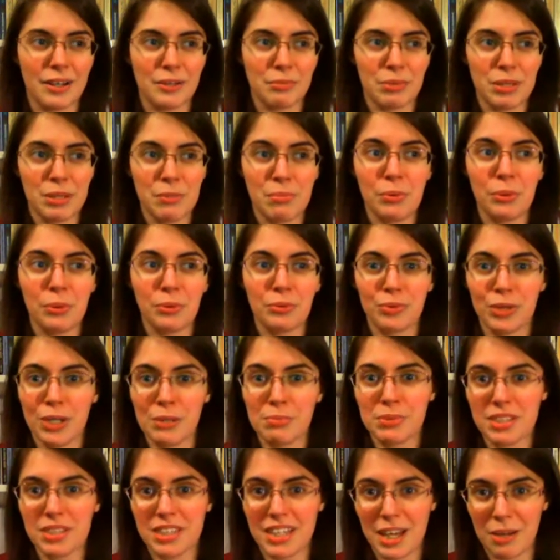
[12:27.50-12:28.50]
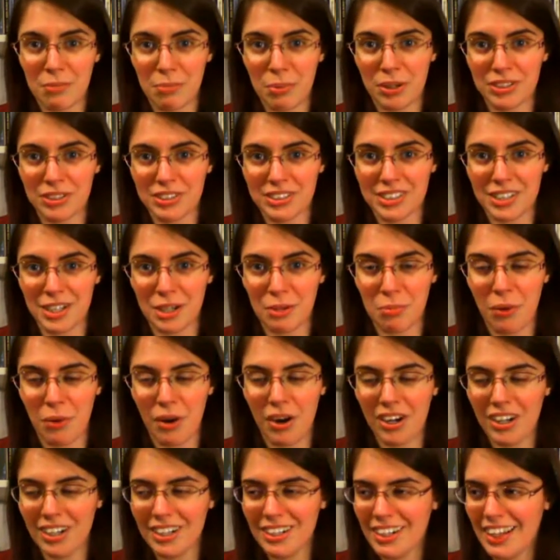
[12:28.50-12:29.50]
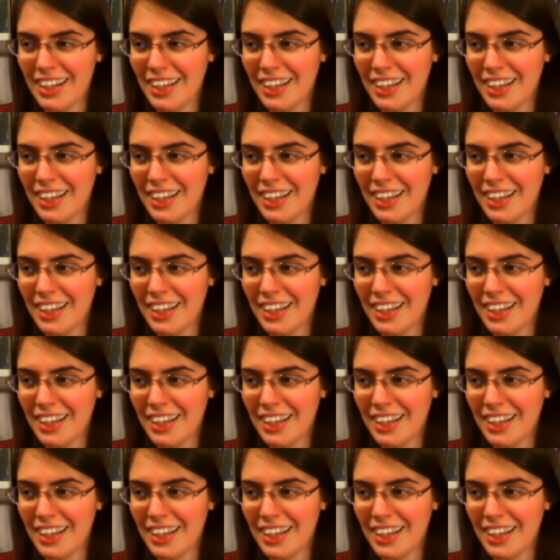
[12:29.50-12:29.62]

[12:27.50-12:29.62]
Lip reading: People ripped that person apart,